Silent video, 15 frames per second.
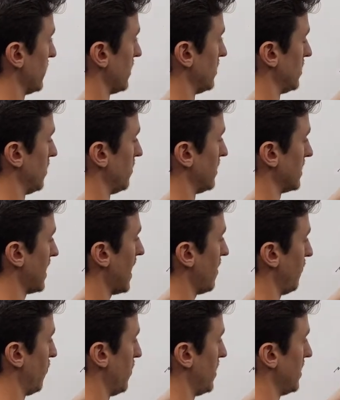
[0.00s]
So the
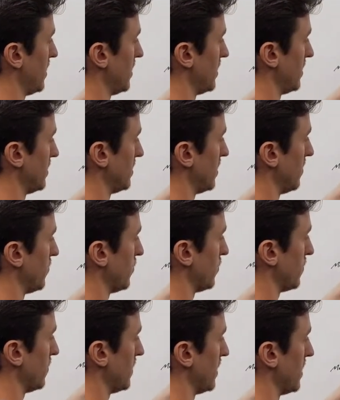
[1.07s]
scaphoid is number 3